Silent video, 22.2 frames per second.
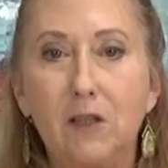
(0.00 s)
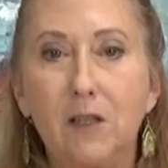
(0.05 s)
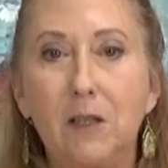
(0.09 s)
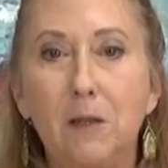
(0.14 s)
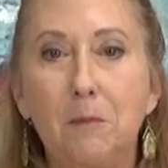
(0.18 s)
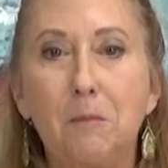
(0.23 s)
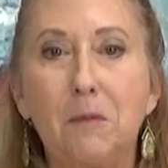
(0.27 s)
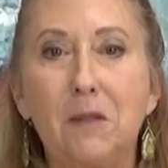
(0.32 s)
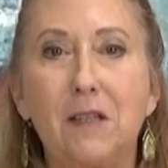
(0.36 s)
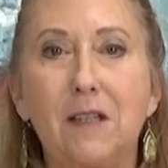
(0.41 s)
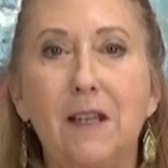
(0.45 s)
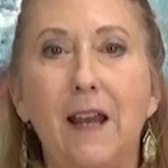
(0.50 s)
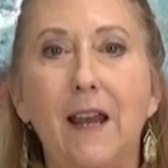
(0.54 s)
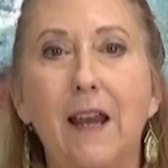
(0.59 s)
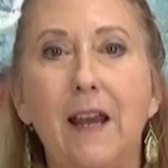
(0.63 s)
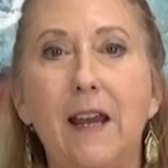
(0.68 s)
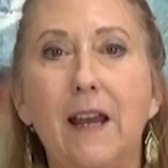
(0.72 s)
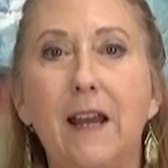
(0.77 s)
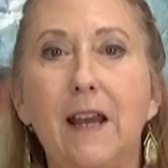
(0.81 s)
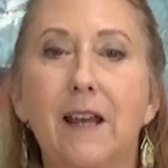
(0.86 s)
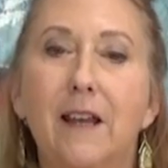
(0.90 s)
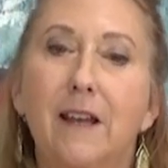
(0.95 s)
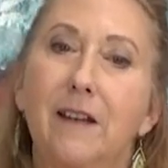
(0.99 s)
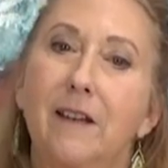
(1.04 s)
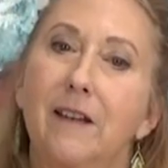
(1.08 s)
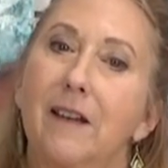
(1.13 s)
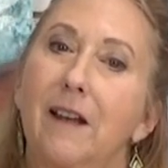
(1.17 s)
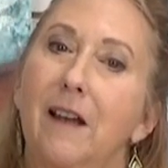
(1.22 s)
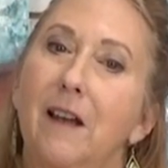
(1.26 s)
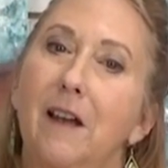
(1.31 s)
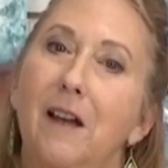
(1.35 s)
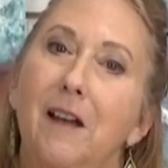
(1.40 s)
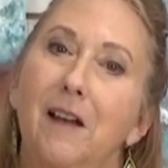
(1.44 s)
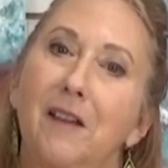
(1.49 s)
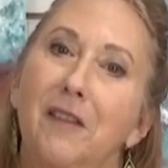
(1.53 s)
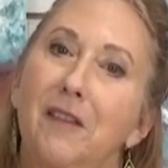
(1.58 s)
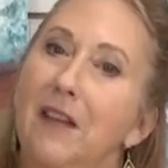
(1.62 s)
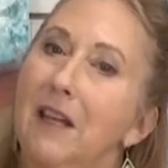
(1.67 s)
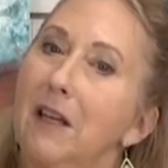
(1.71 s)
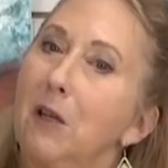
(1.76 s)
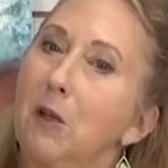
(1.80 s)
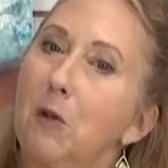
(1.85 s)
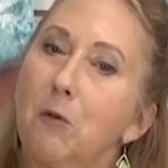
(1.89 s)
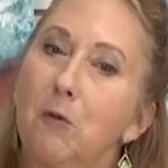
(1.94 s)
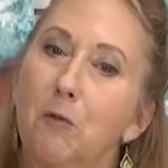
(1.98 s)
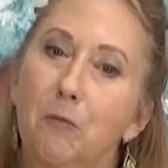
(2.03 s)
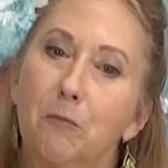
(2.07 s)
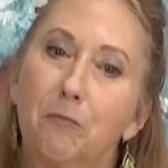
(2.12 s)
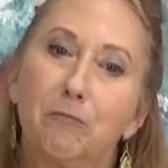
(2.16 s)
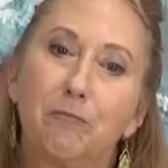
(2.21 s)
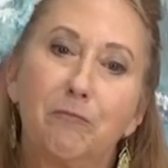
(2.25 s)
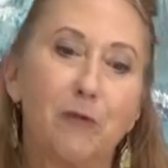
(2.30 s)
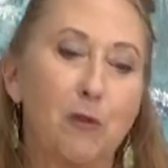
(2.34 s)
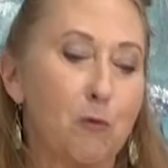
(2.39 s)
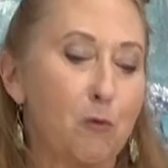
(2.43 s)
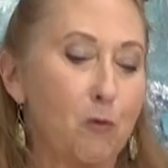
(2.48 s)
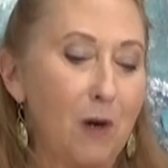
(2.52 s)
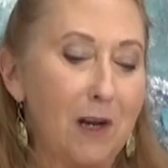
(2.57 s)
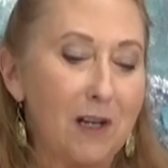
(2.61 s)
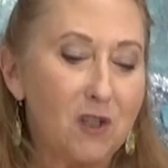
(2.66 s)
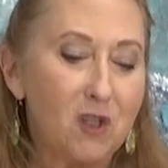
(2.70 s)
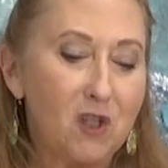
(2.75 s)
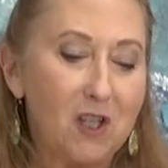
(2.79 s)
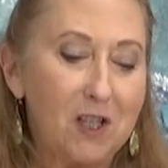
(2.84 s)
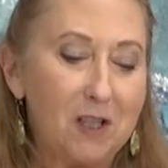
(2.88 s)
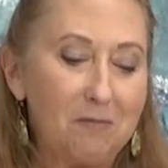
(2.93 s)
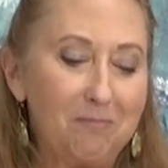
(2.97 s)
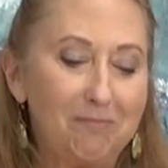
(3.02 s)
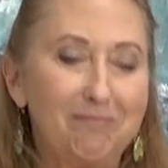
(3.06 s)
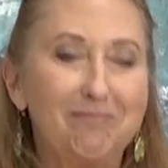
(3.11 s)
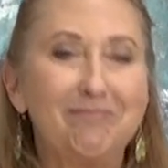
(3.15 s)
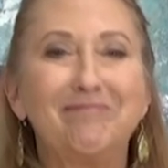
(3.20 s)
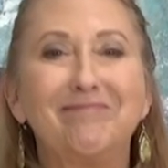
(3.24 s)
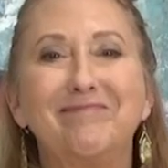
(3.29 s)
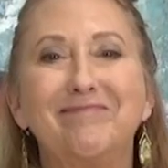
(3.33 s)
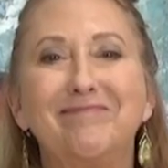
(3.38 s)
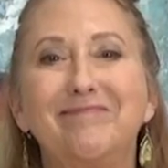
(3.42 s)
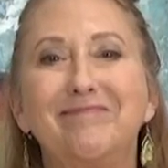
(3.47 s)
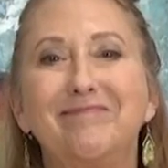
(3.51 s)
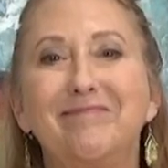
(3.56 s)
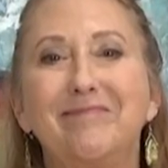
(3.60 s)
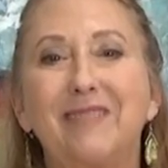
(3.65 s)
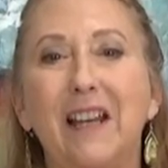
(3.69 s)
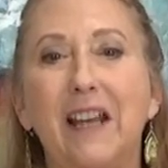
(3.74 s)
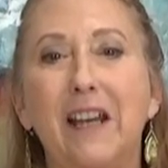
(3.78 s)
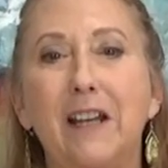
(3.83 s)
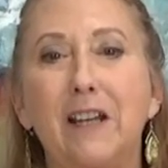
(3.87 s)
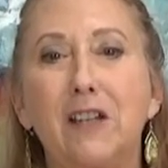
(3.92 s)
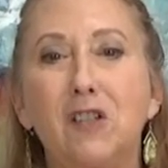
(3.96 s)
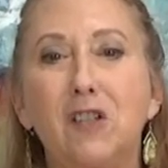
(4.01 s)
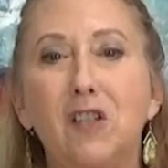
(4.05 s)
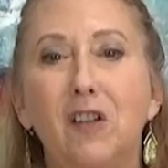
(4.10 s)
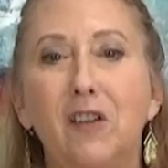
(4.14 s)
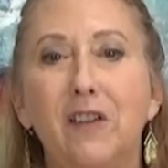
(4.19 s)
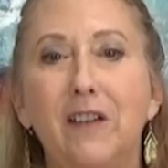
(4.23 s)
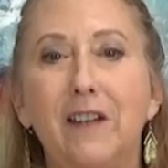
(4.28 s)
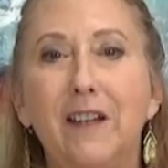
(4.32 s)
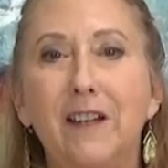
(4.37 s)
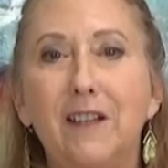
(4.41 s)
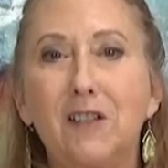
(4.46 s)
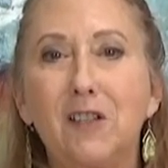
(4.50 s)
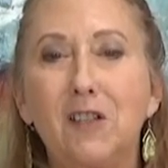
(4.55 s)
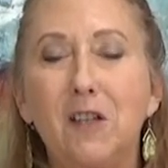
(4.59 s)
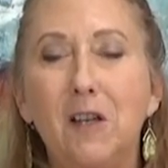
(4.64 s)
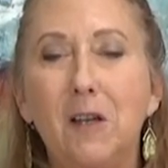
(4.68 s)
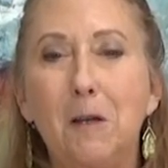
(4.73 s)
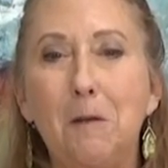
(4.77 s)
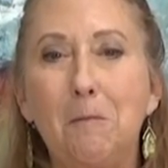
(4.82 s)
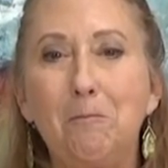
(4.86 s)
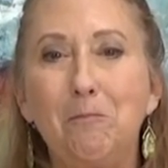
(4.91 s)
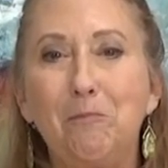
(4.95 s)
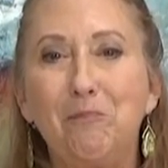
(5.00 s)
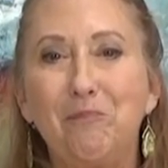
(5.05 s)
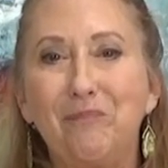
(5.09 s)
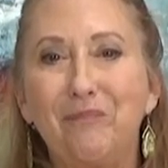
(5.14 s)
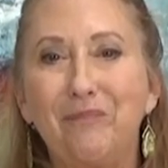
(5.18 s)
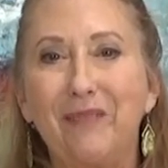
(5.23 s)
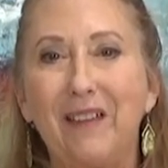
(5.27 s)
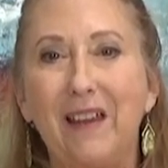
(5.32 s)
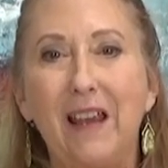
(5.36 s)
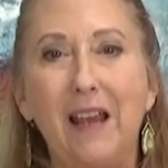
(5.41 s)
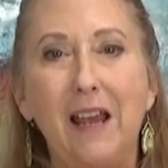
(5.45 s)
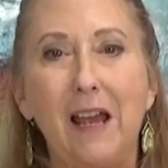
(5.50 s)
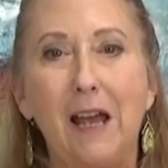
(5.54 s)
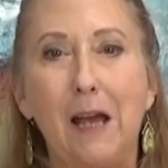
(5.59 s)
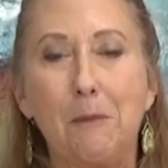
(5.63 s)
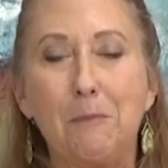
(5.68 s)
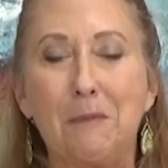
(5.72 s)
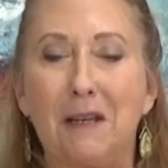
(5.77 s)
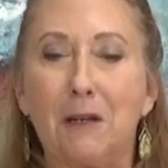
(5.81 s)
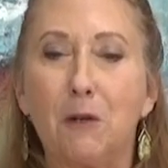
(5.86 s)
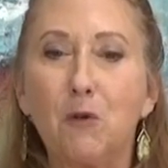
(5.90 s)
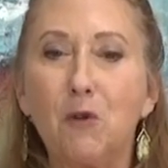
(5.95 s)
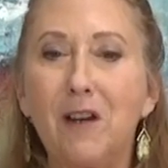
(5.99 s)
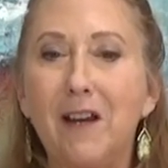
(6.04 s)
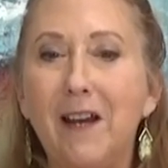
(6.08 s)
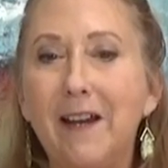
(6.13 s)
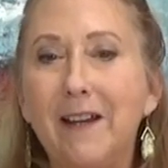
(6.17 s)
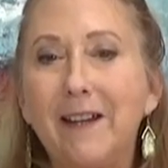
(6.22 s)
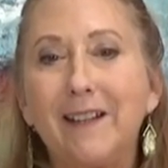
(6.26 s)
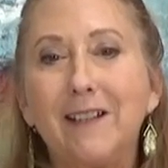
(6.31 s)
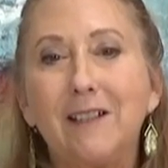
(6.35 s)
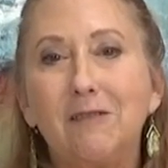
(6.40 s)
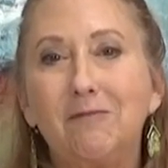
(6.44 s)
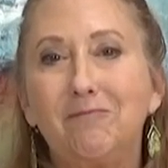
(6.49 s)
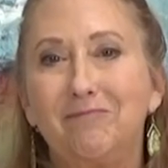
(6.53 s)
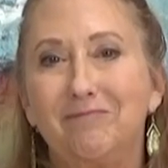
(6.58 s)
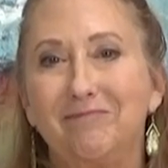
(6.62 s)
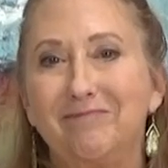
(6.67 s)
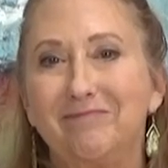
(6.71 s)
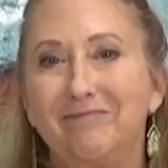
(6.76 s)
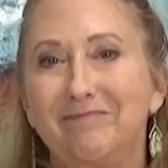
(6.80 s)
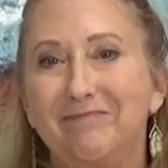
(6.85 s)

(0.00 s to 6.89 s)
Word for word: tips and uh, thank you for watching. And until the next time, Happy creating!